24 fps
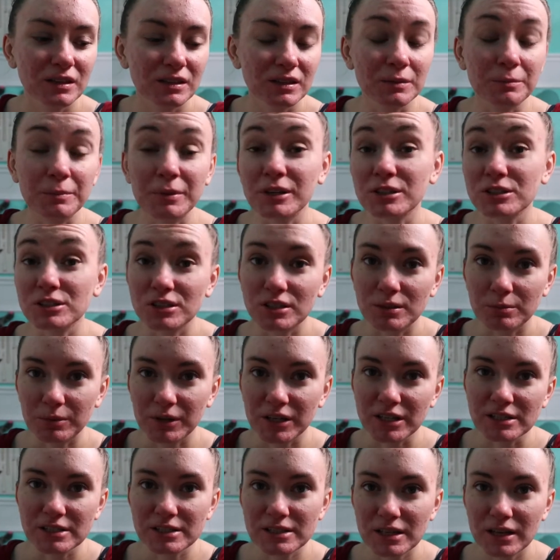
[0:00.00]
compared to the
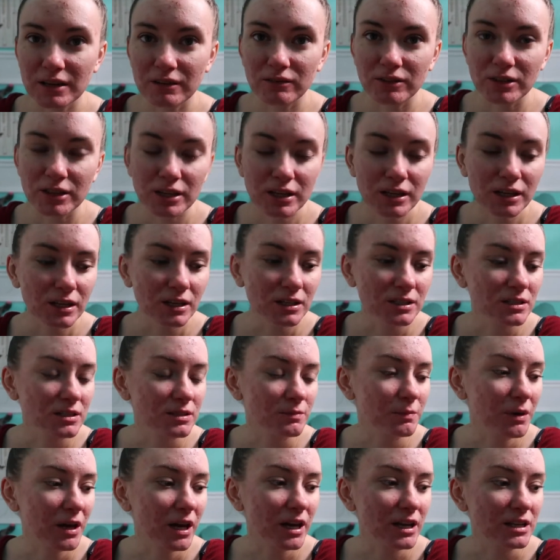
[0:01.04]
price that everything is,
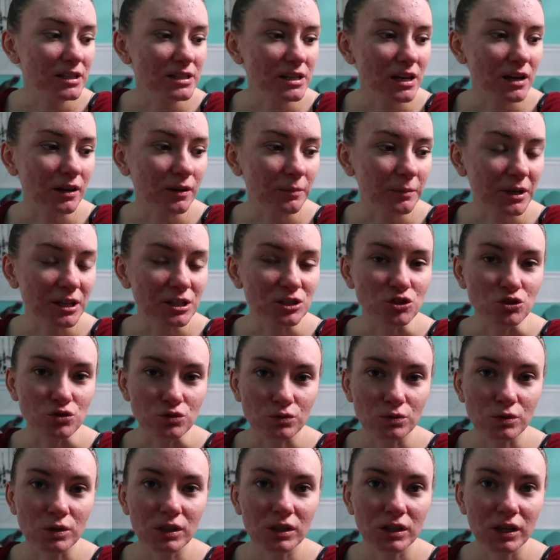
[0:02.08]
but at
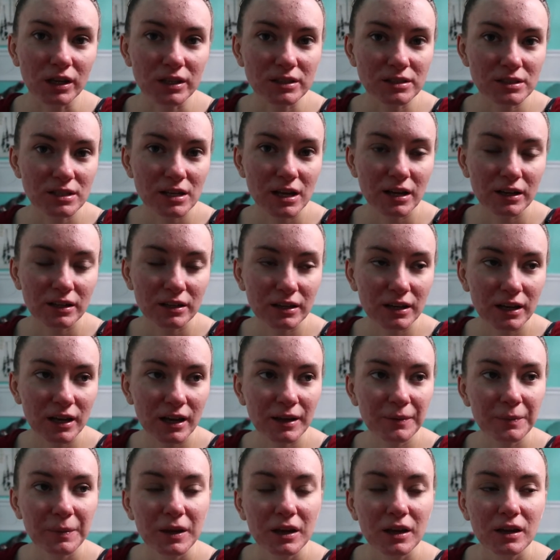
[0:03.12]
Jewel on
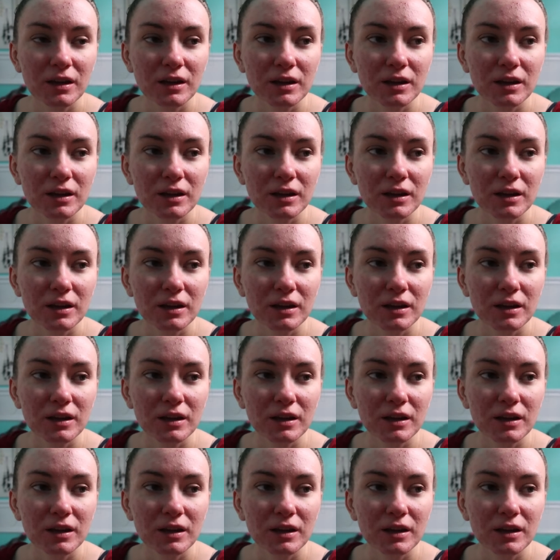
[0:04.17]
Saturday.